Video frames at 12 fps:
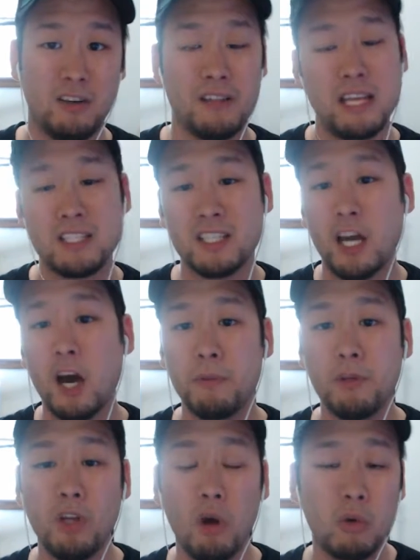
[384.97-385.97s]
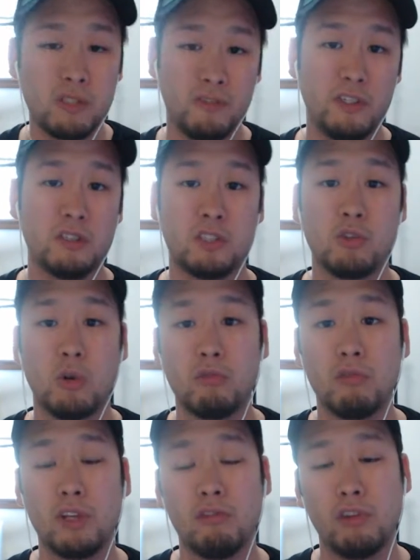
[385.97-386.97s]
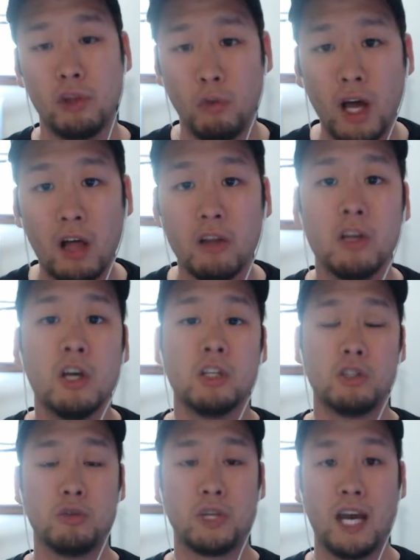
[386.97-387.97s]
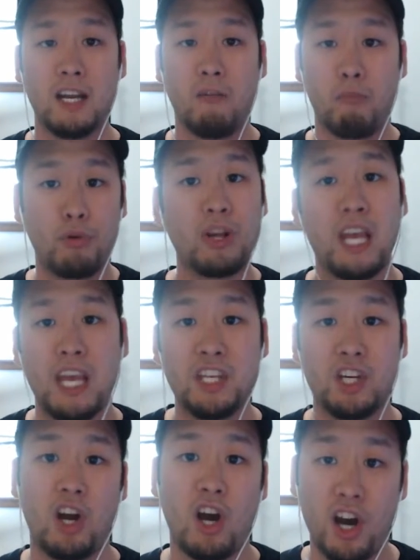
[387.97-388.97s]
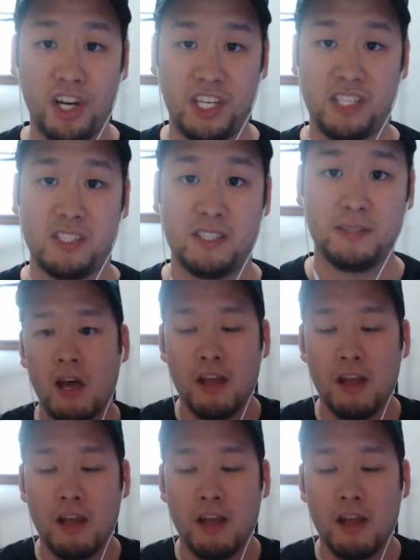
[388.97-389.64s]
And that's going to help you know which videos are doing really, really well to kind of bring in your audience.